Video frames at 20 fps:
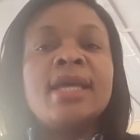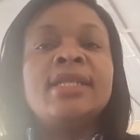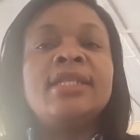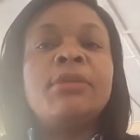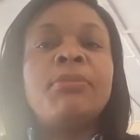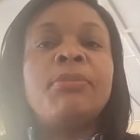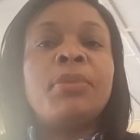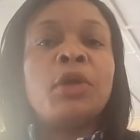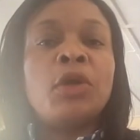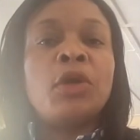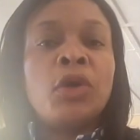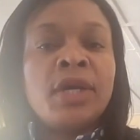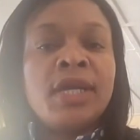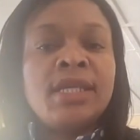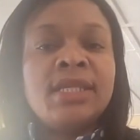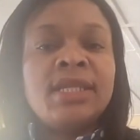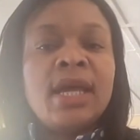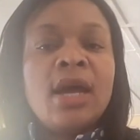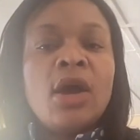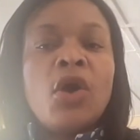
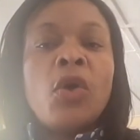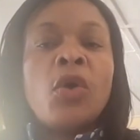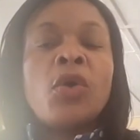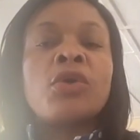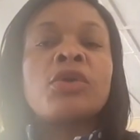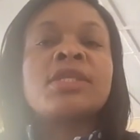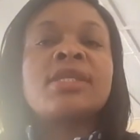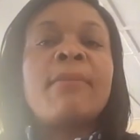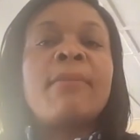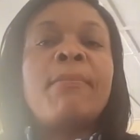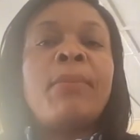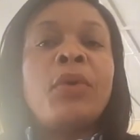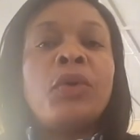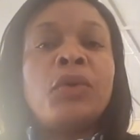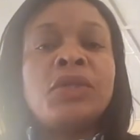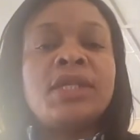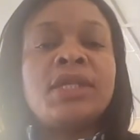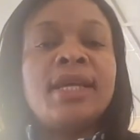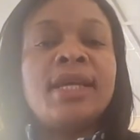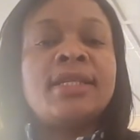deployed, or
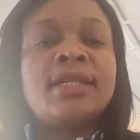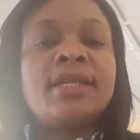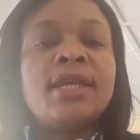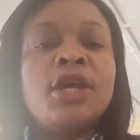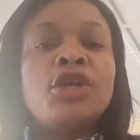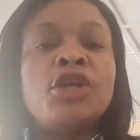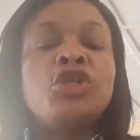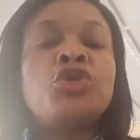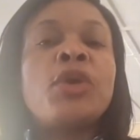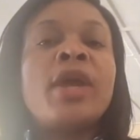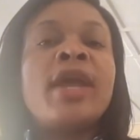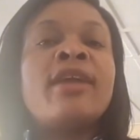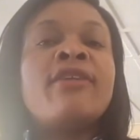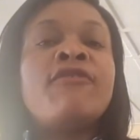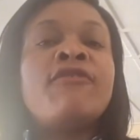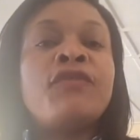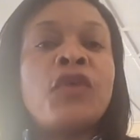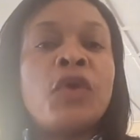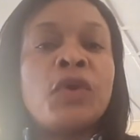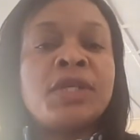supported to
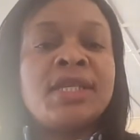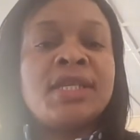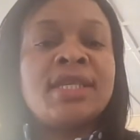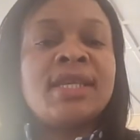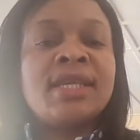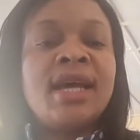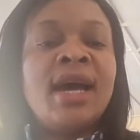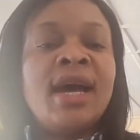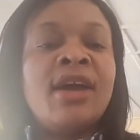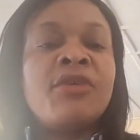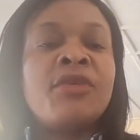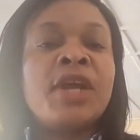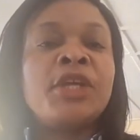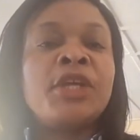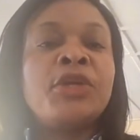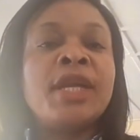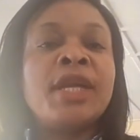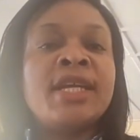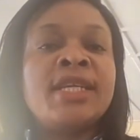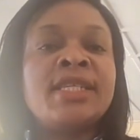enforce
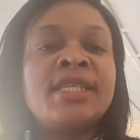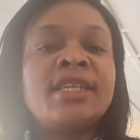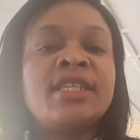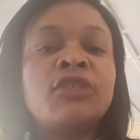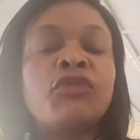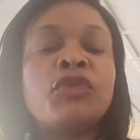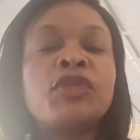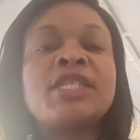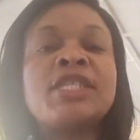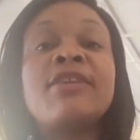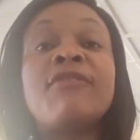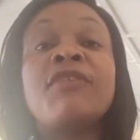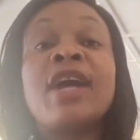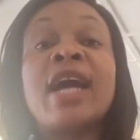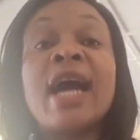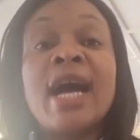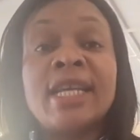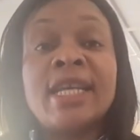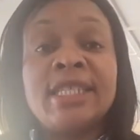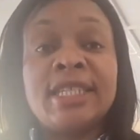regulations for
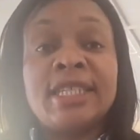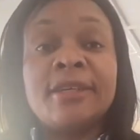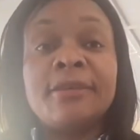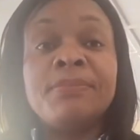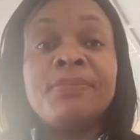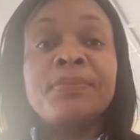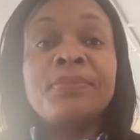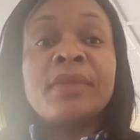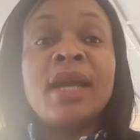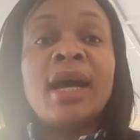safeguarding